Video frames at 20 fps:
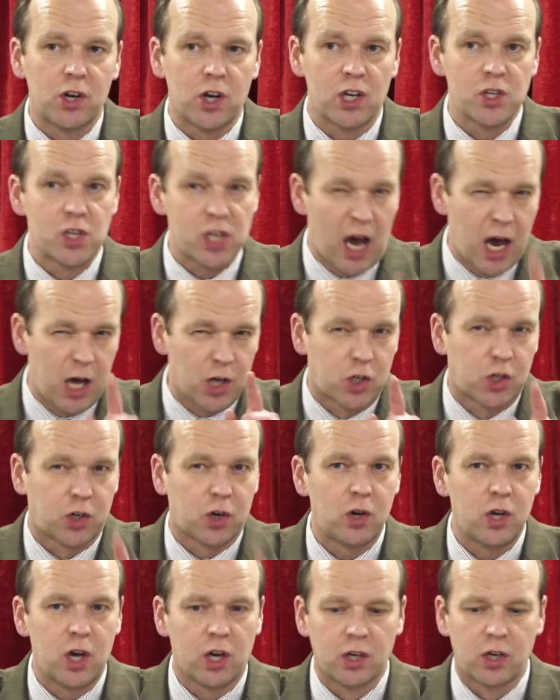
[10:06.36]
does, I
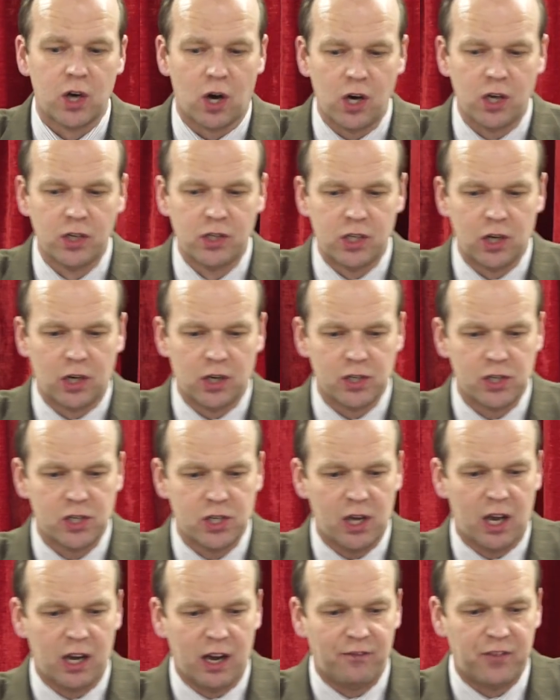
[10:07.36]
assure you, God does
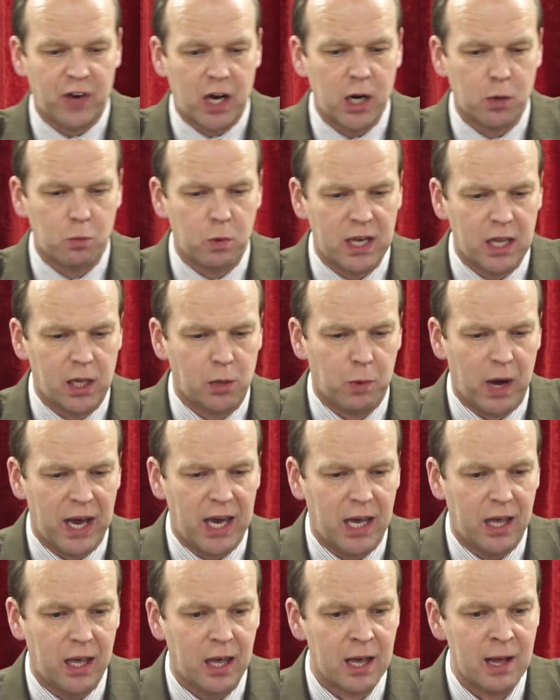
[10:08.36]
in a very real
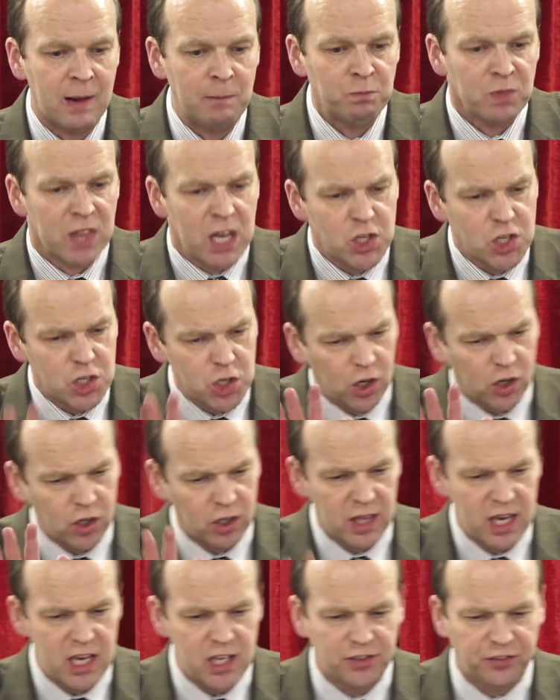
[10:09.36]
way. Let's look
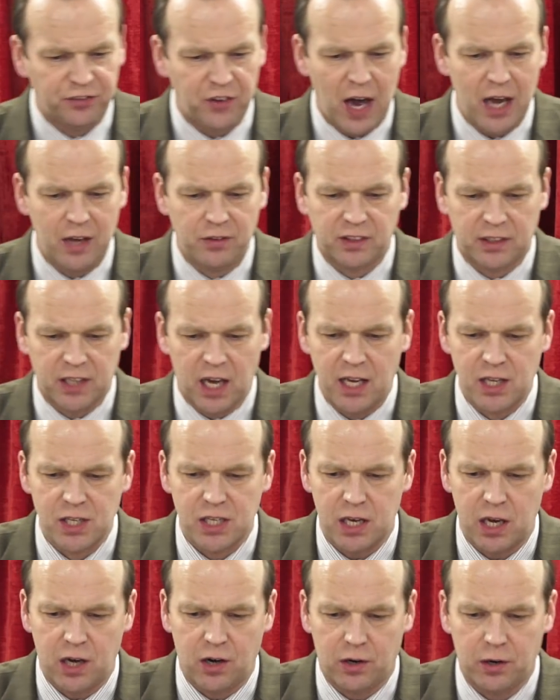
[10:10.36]
at these five
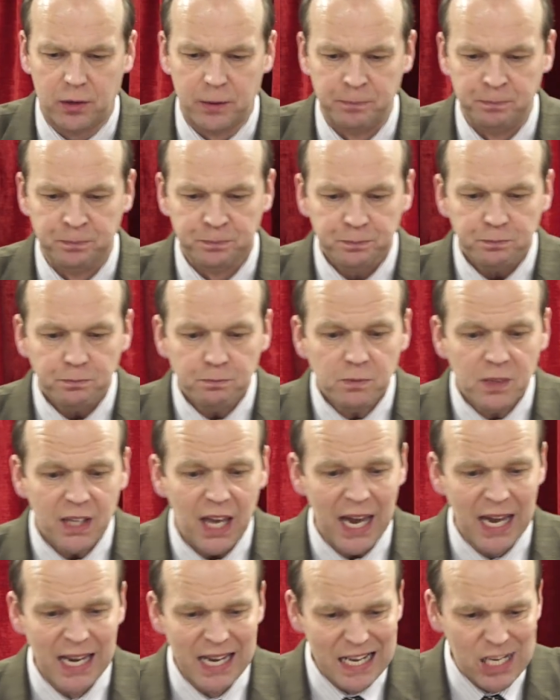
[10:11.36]
things here
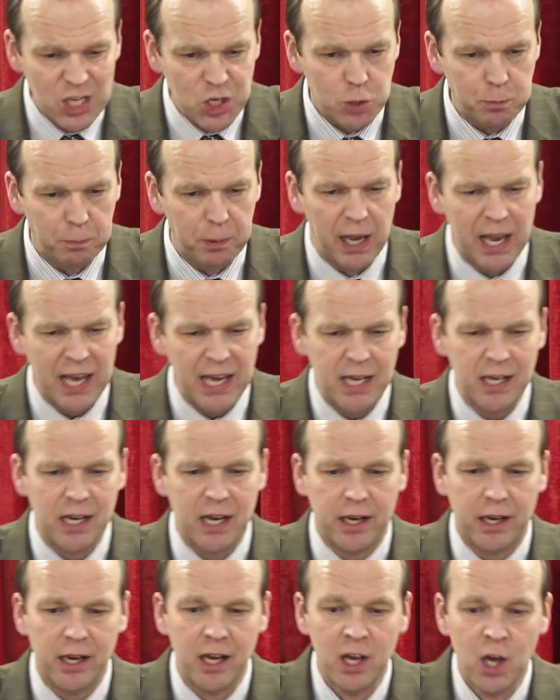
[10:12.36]
in
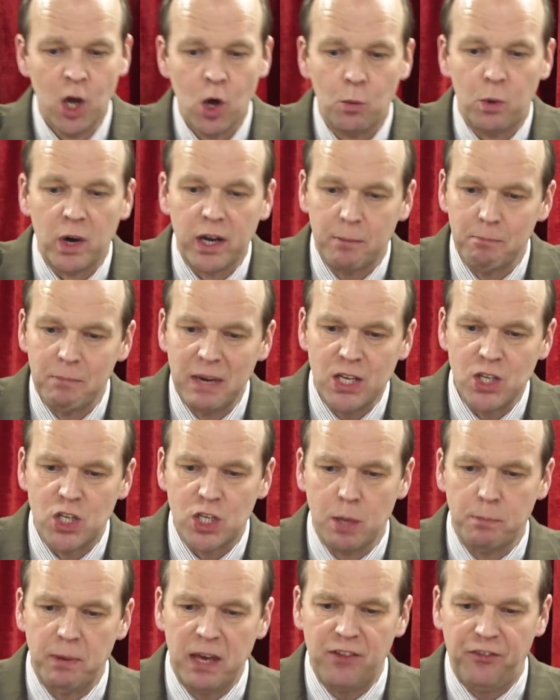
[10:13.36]
explaining what it means
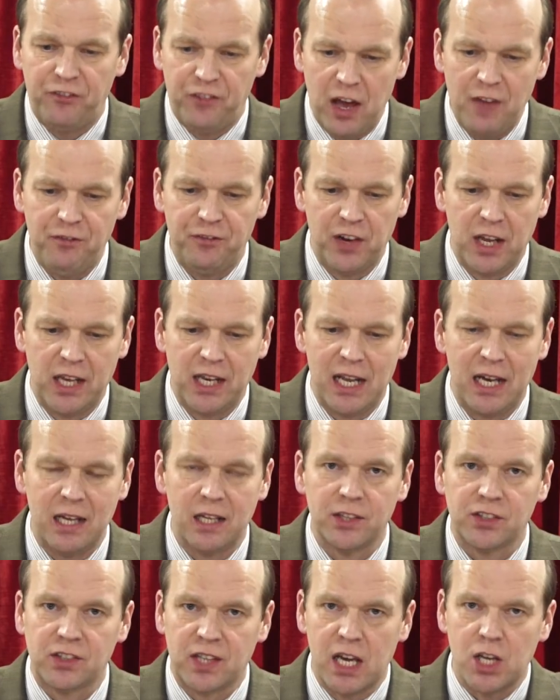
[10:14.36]
to be faithful in
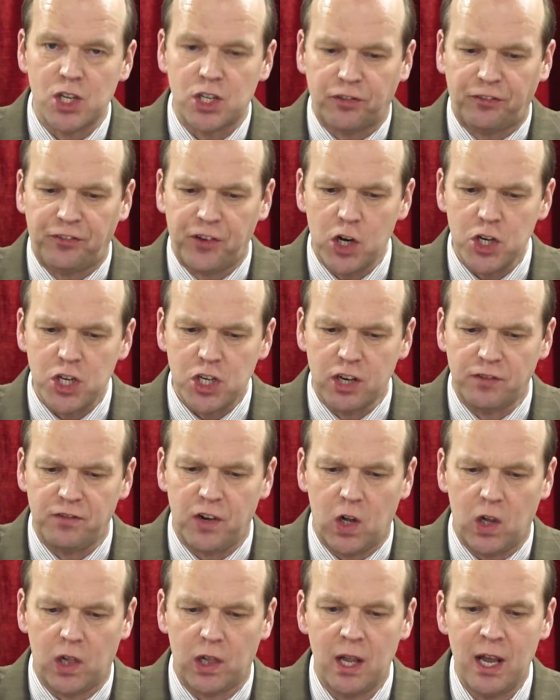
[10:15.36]
little things. First of
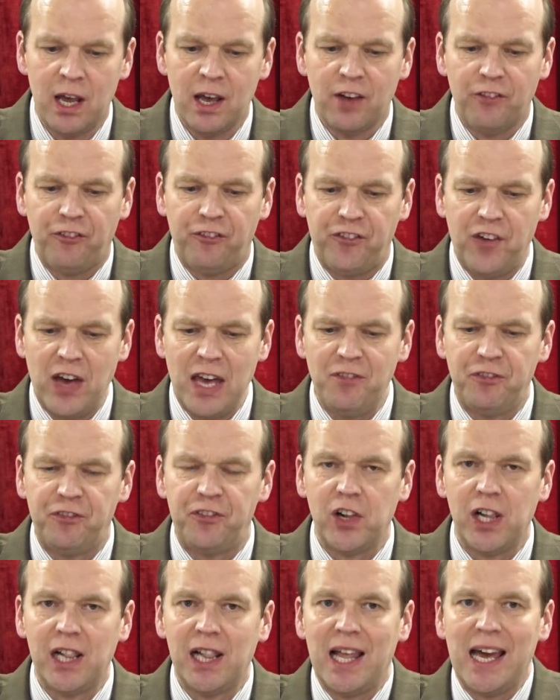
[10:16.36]
all,
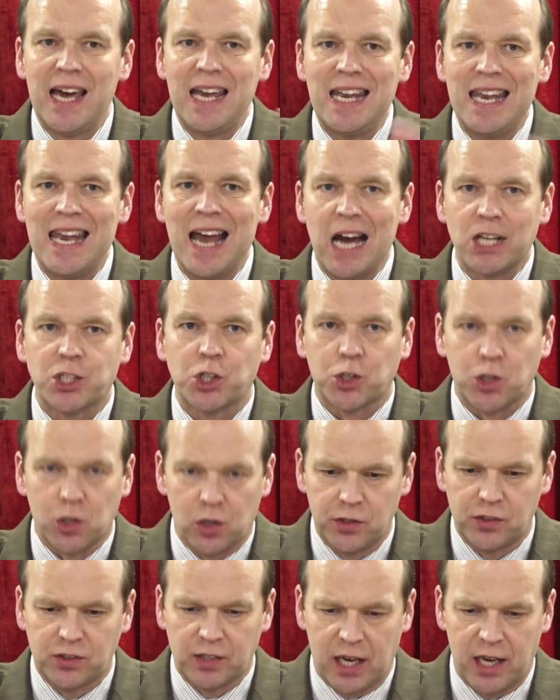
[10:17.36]
faithful in
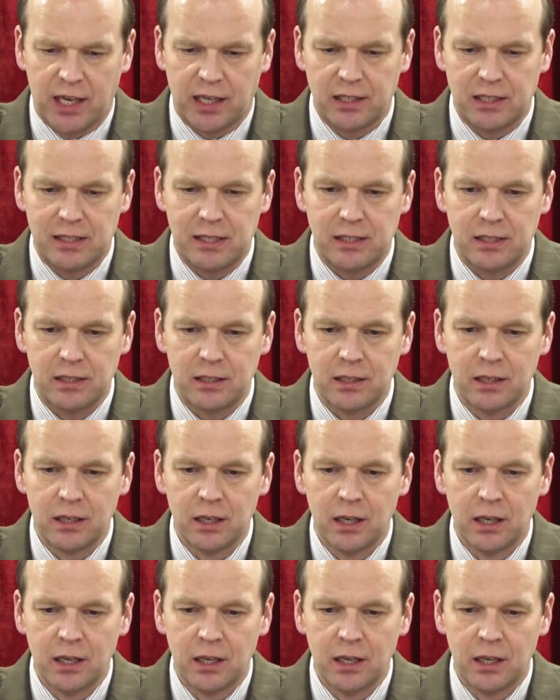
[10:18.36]
natural things.